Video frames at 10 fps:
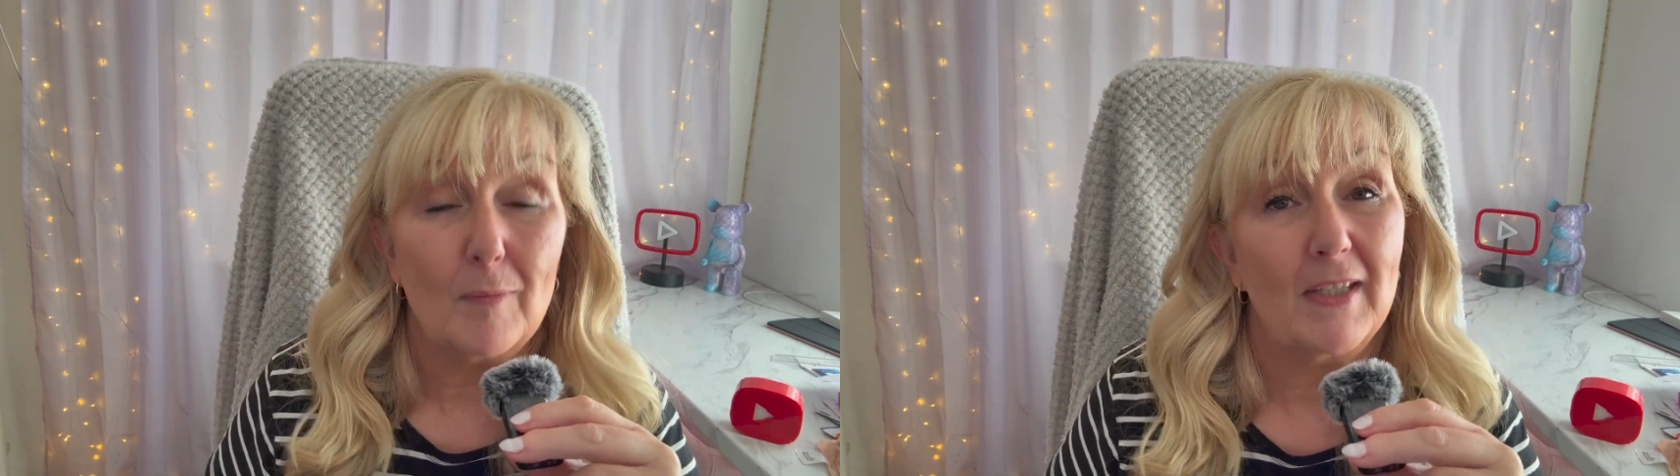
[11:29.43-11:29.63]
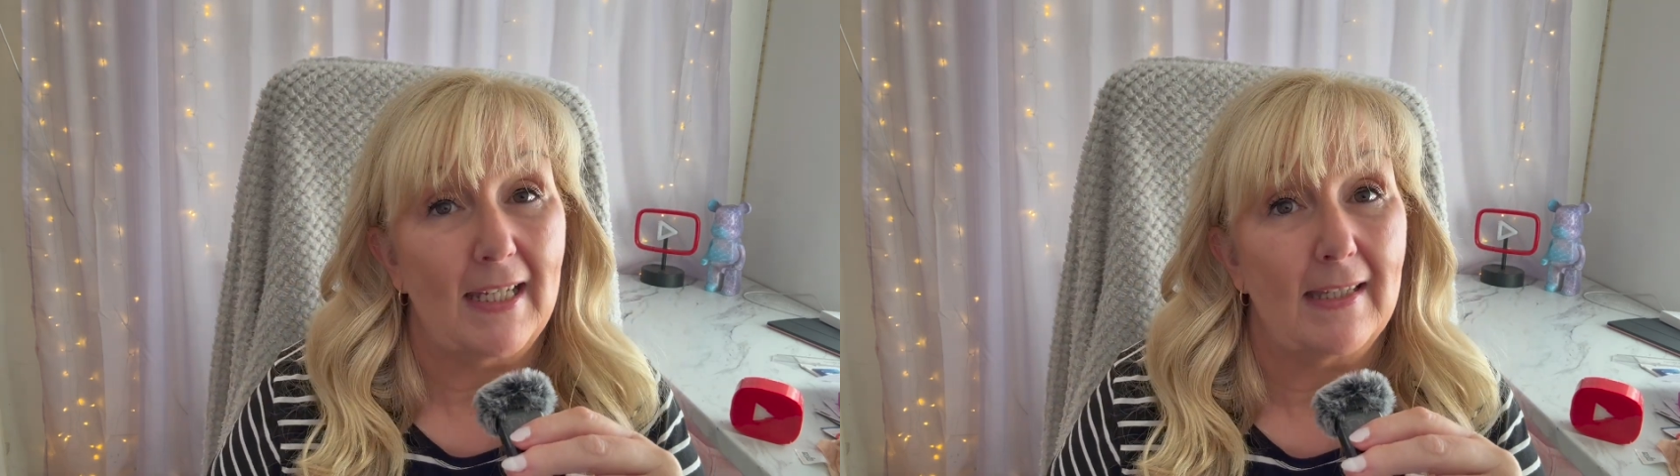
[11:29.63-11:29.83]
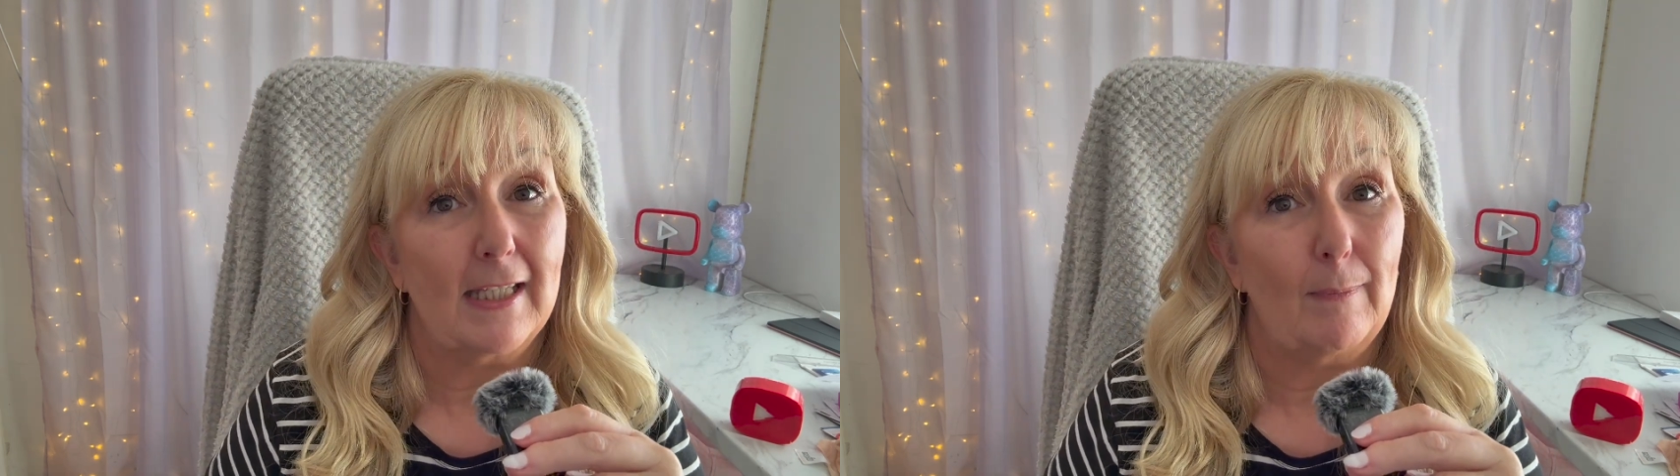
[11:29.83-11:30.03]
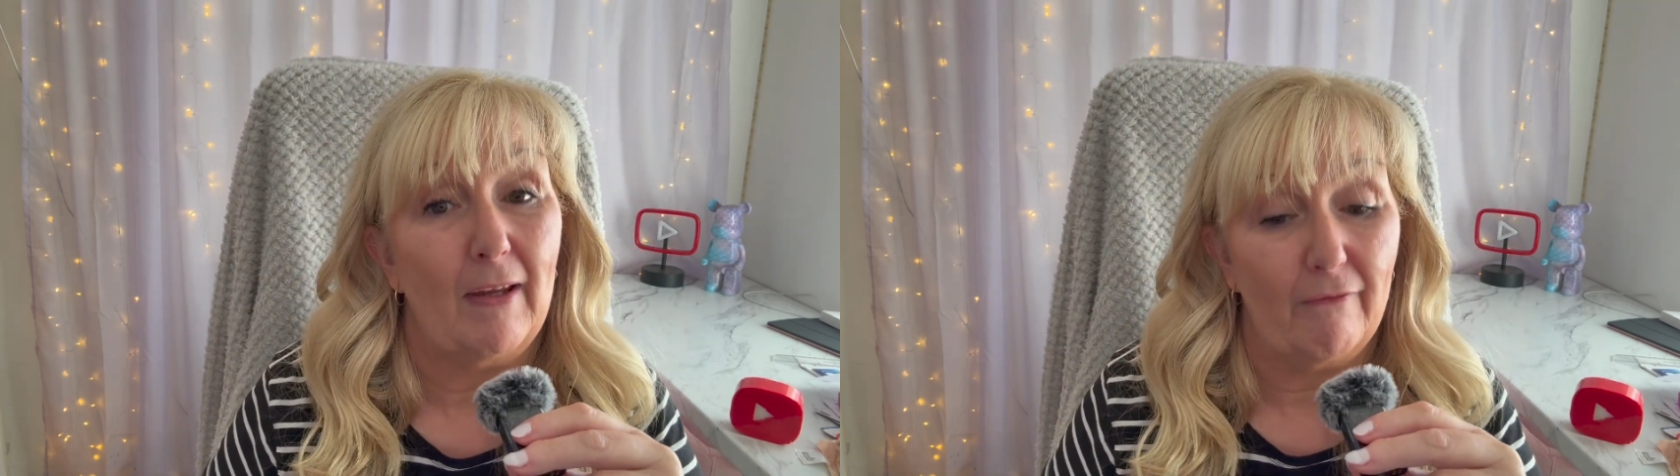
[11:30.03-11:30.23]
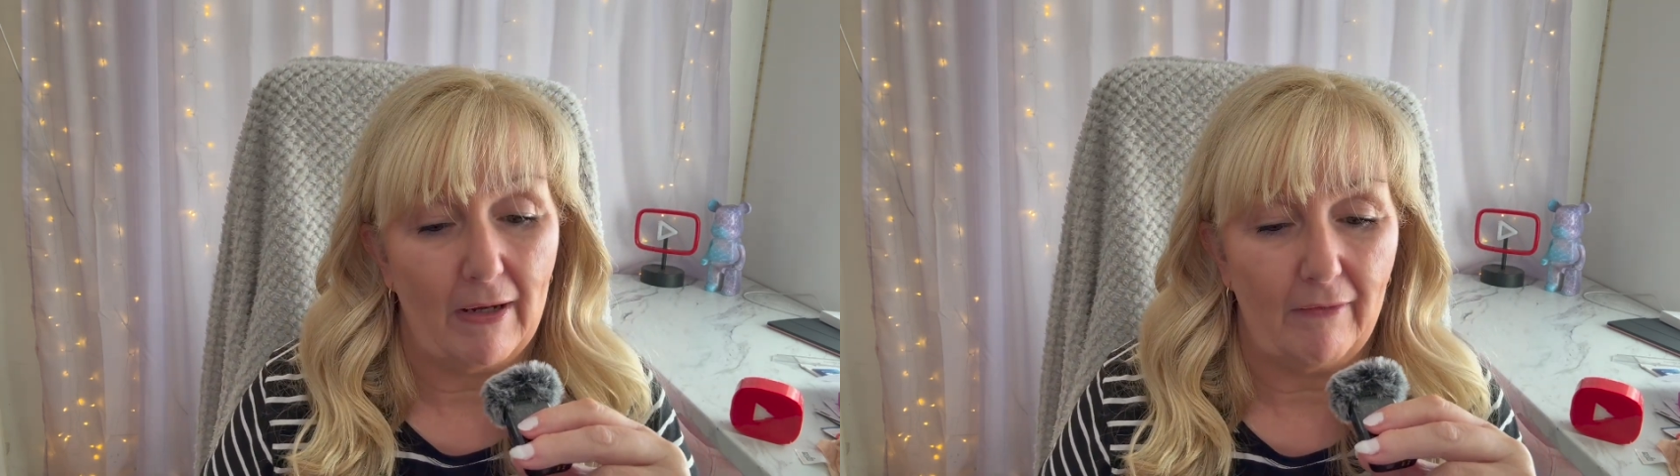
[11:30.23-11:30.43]
tends to be
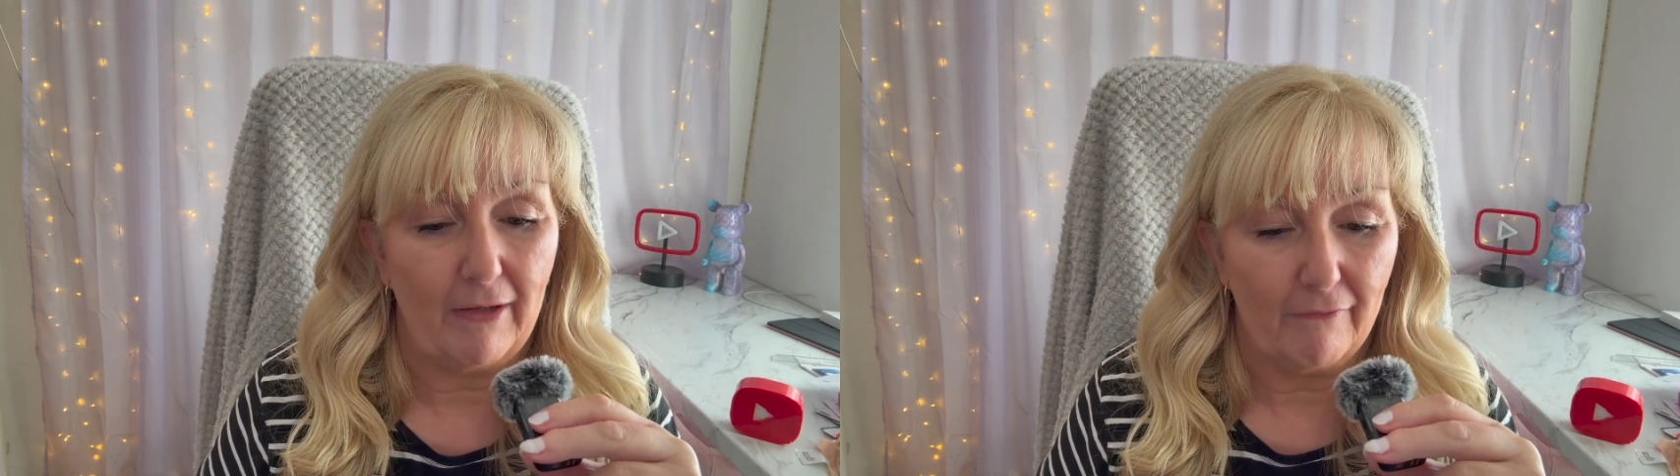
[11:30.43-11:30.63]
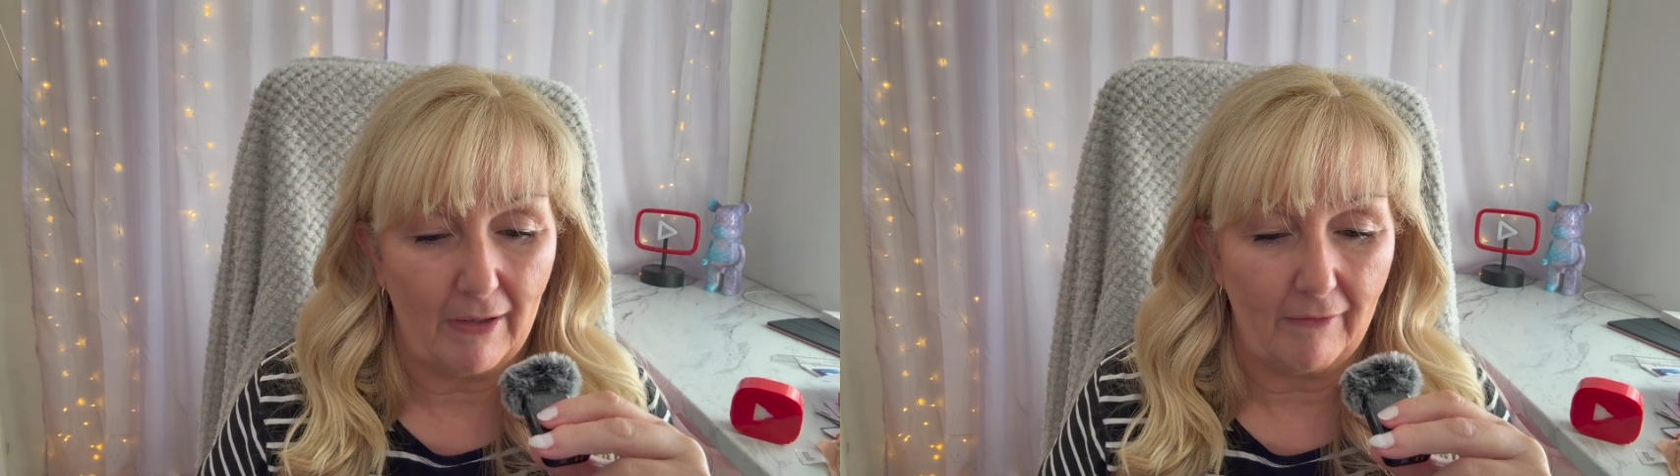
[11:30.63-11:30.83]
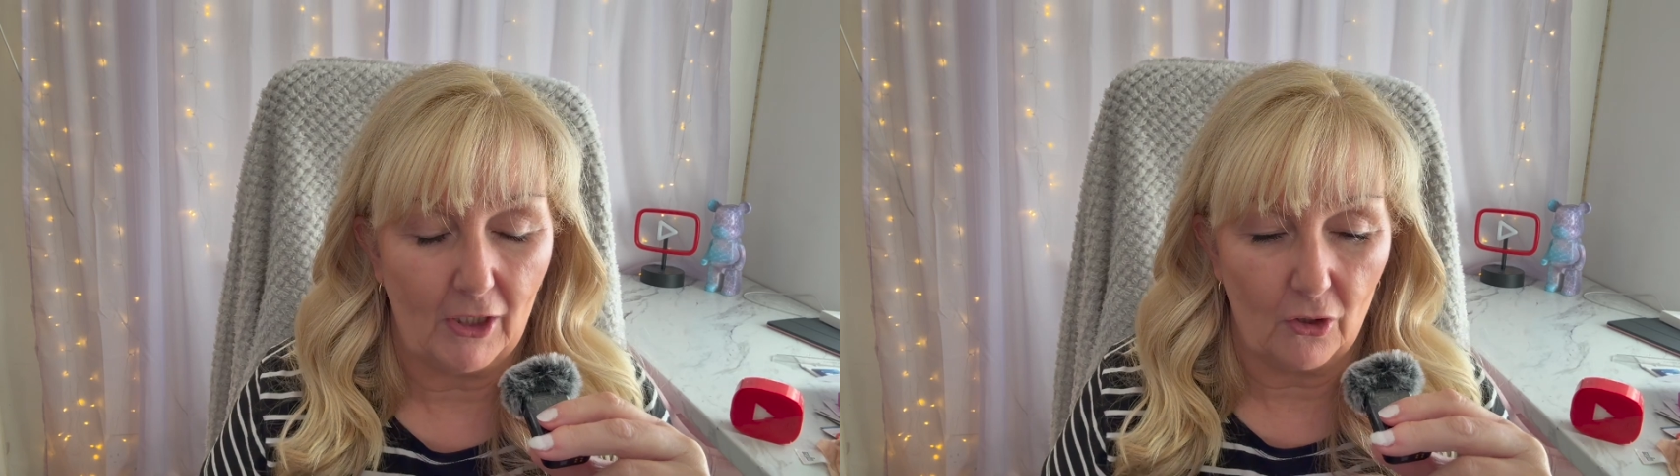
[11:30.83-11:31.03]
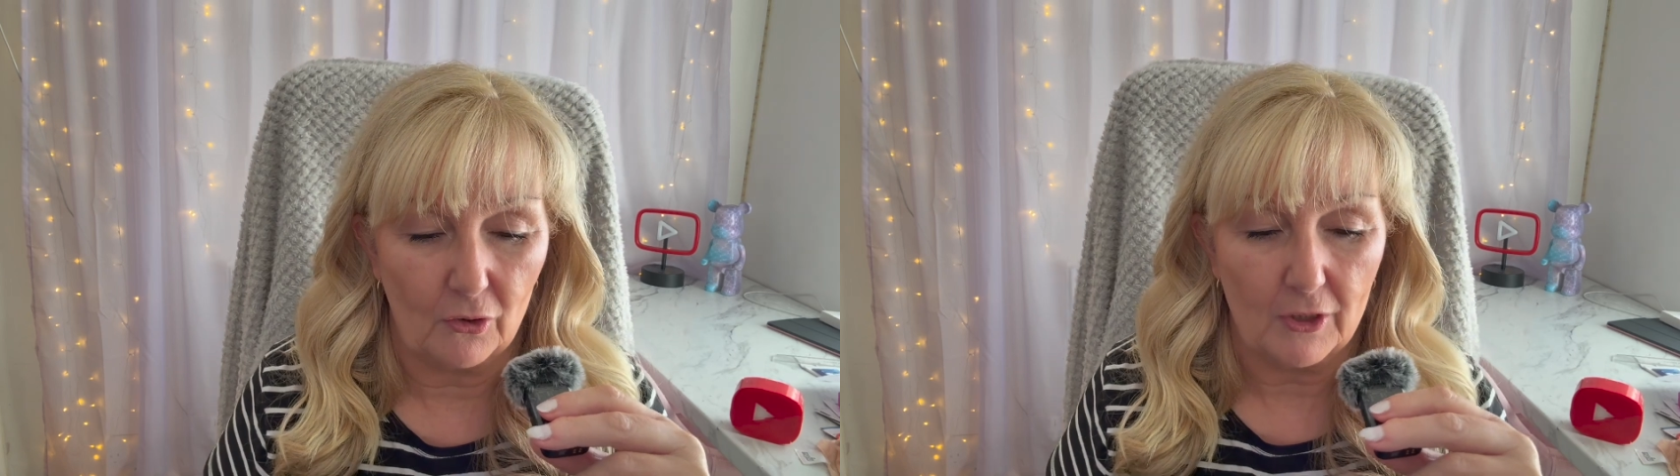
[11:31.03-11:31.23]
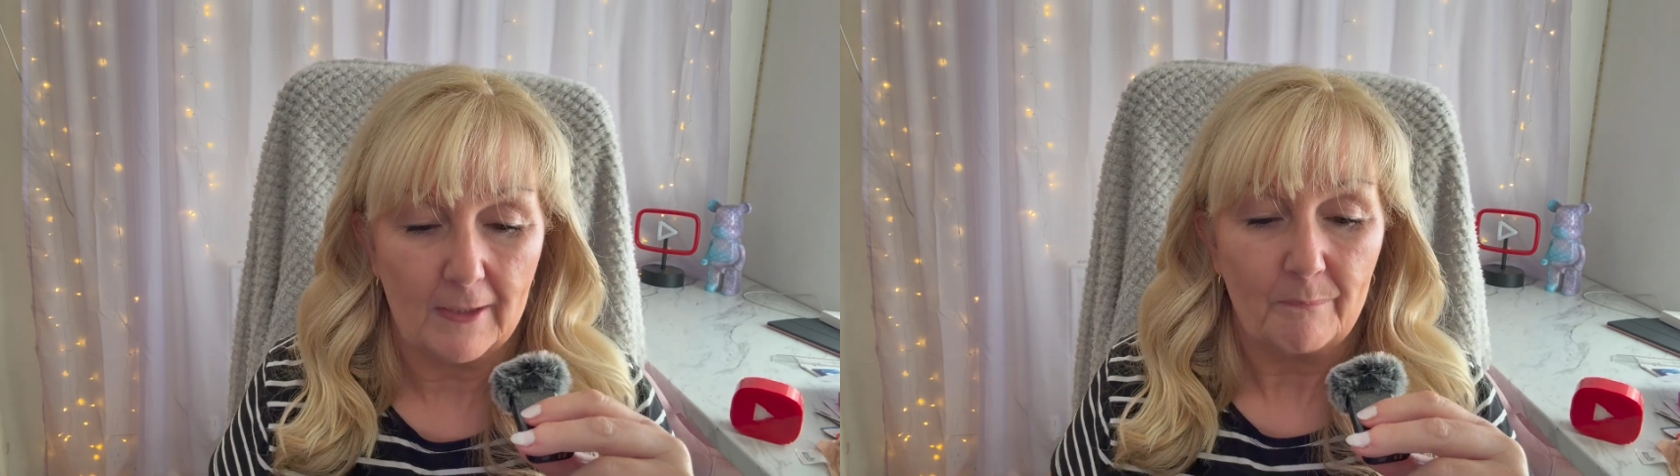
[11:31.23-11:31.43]
very, very good.